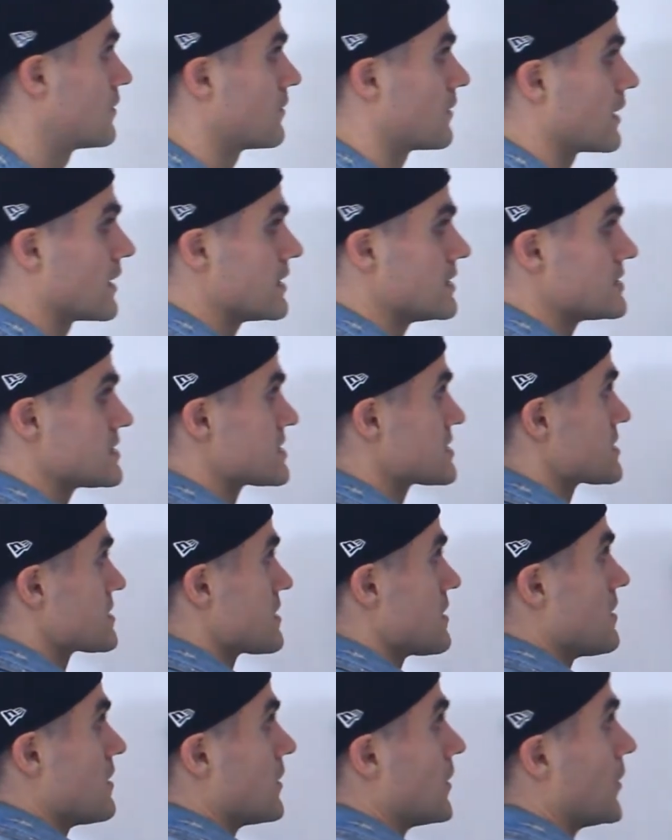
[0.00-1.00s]
right?
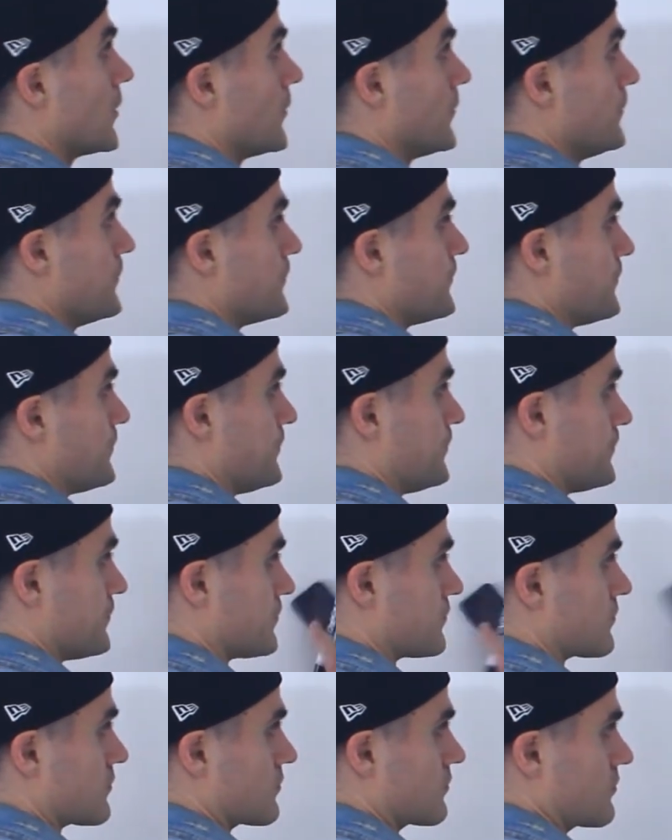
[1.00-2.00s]
So
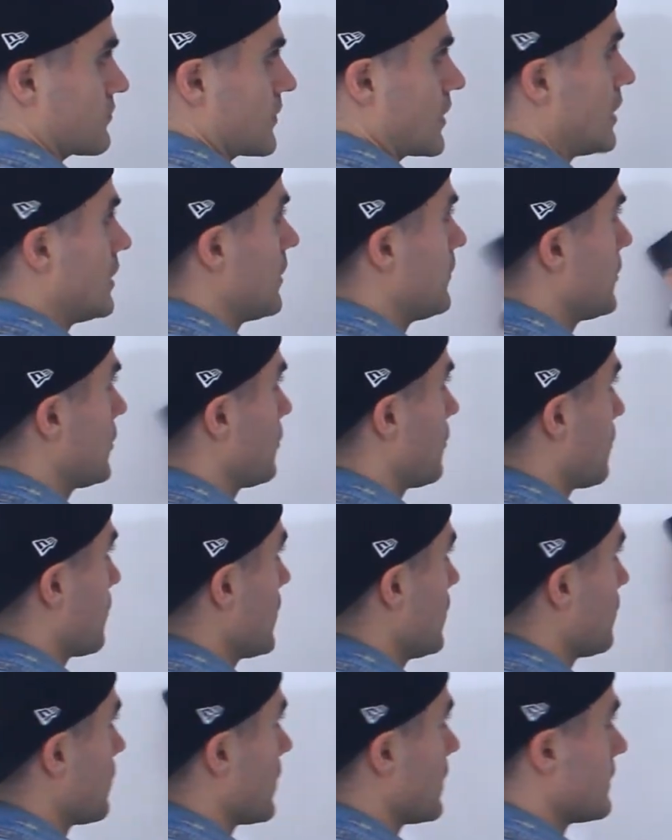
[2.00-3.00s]
let me
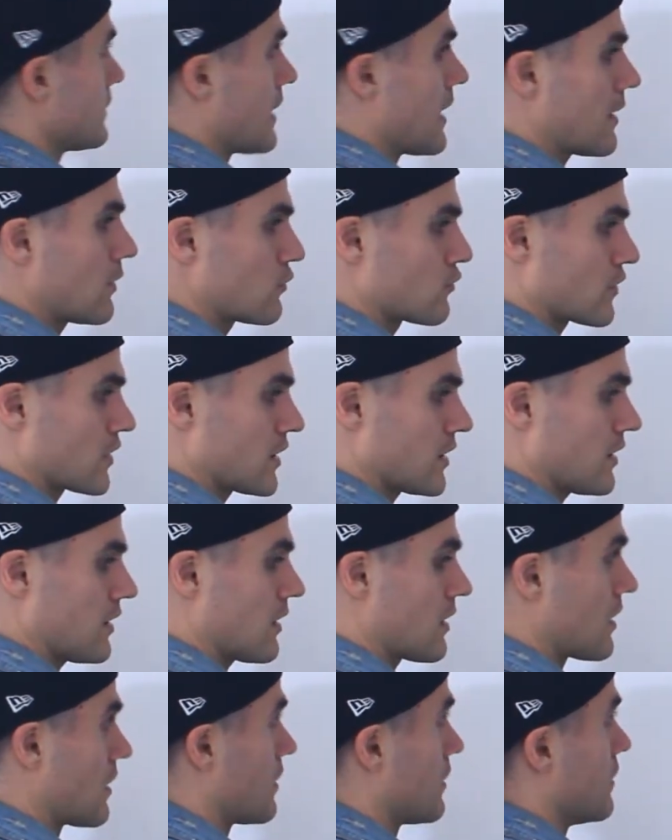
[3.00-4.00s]
rewrite that over
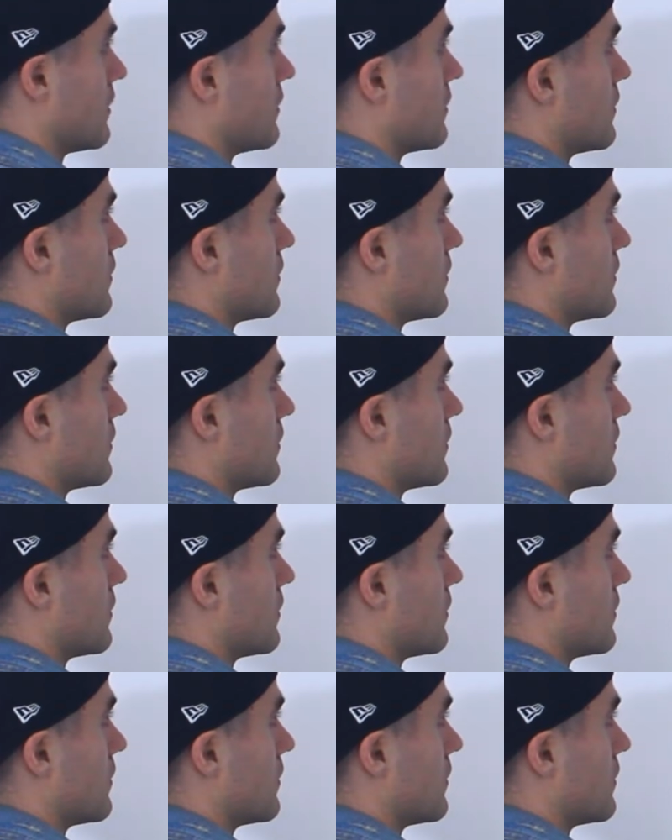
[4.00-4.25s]
here.